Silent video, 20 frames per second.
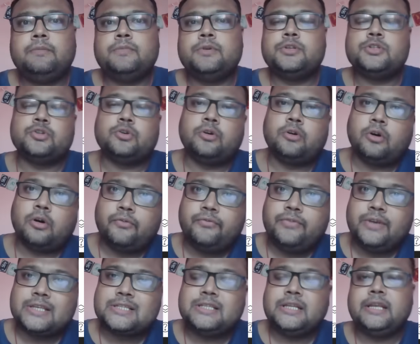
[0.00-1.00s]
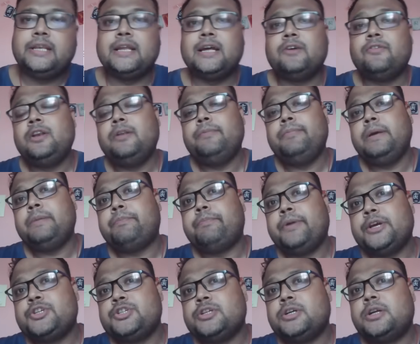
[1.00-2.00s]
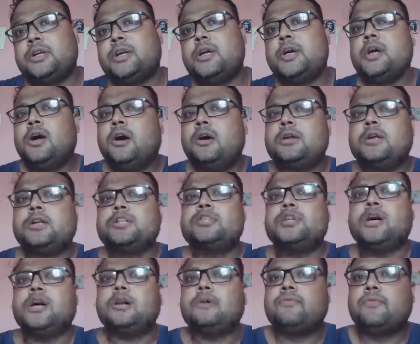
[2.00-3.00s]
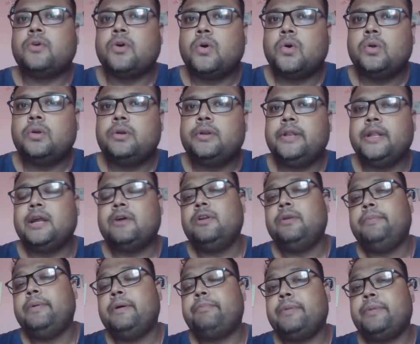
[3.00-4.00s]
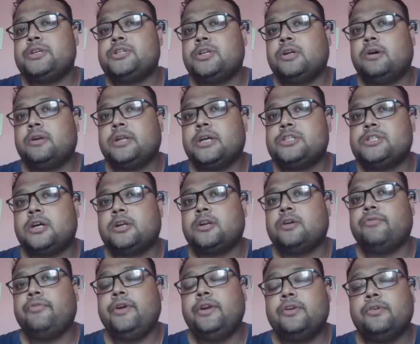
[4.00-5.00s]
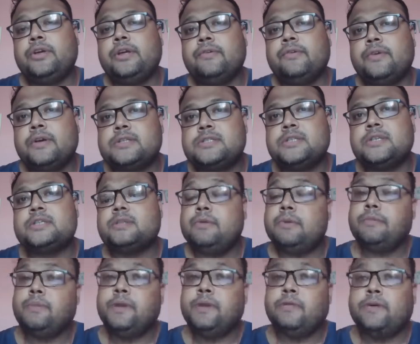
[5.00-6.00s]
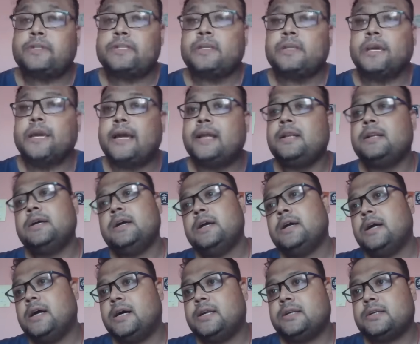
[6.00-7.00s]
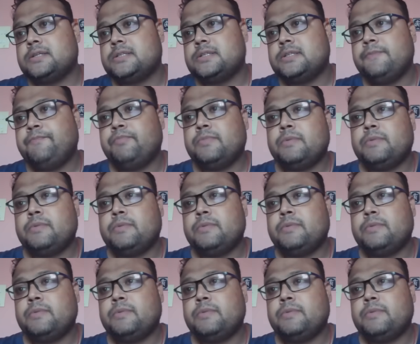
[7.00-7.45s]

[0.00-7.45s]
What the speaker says: So obviously there will be pressure on the chart of gold, there will be pressure on the chart of Euro USD, GBP USD and others,